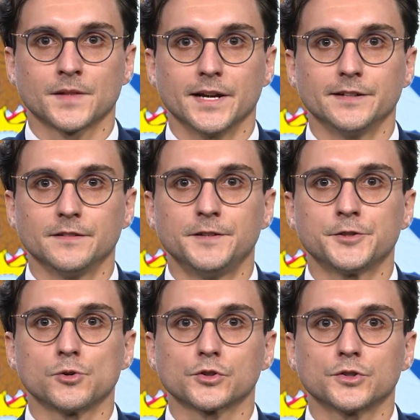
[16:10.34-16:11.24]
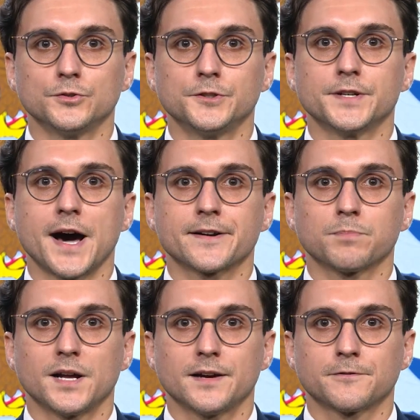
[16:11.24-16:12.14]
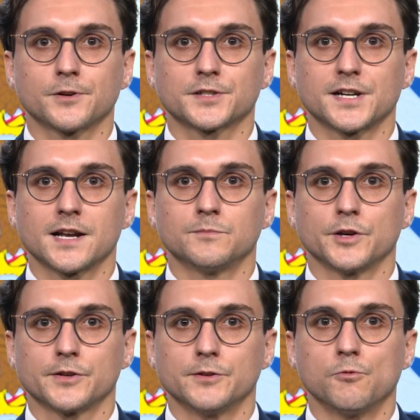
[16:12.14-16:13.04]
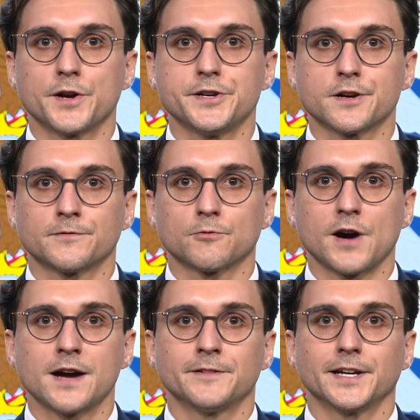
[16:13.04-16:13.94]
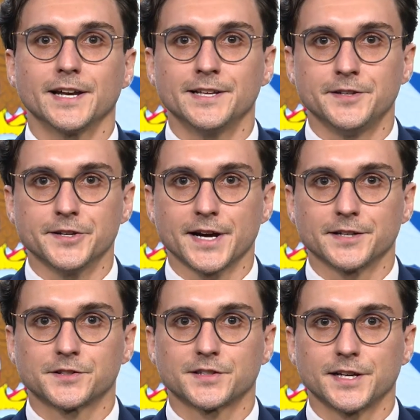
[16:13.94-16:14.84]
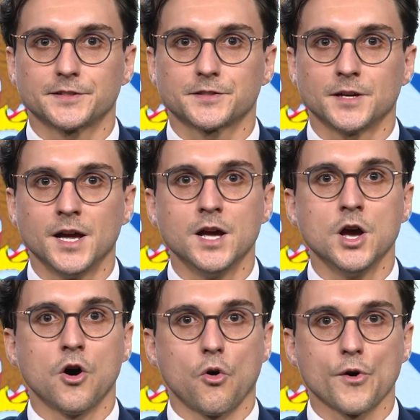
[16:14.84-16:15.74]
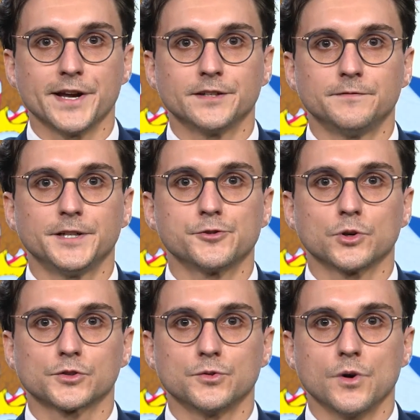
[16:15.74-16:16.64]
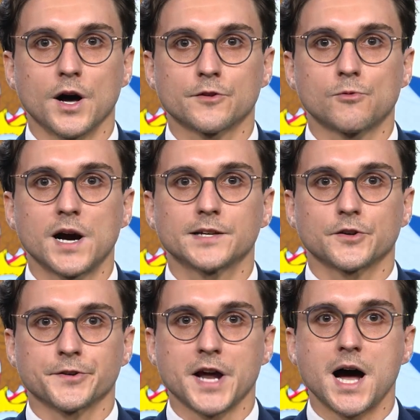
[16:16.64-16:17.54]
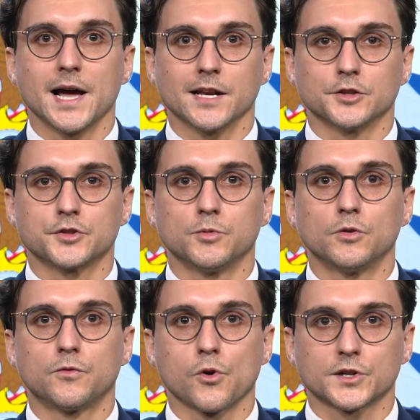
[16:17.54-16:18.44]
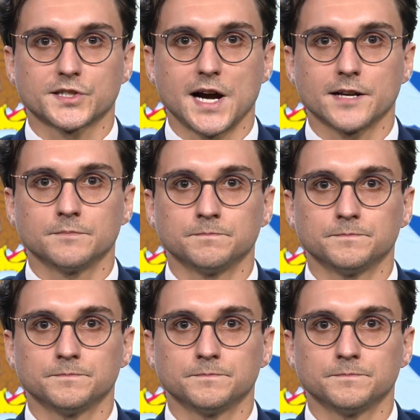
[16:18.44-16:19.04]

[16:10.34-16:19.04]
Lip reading: Individuals who do not apply for asylum within 1 year of arriving in the United States, or individuals who otherwise are not eligible for asylum.